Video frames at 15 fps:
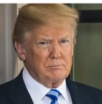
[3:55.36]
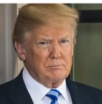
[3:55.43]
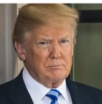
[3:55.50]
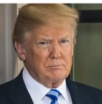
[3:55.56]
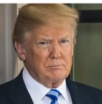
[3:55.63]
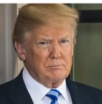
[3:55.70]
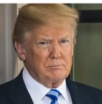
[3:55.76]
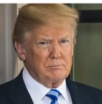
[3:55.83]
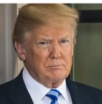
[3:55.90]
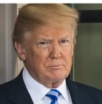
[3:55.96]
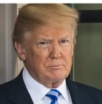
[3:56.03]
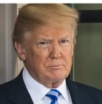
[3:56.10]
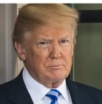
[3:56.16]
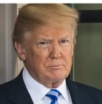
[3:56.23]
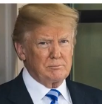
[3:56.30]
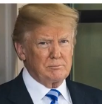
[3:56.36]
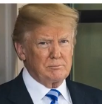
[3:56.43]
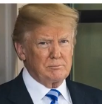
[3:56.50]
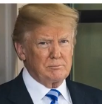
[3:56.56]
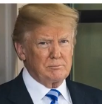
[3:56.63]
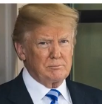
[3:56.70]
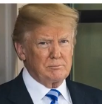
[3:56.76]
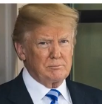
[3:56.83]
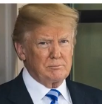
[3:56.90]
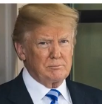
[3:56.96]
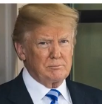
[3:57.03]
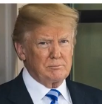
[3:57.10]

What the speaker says: No one is speaking in this clip.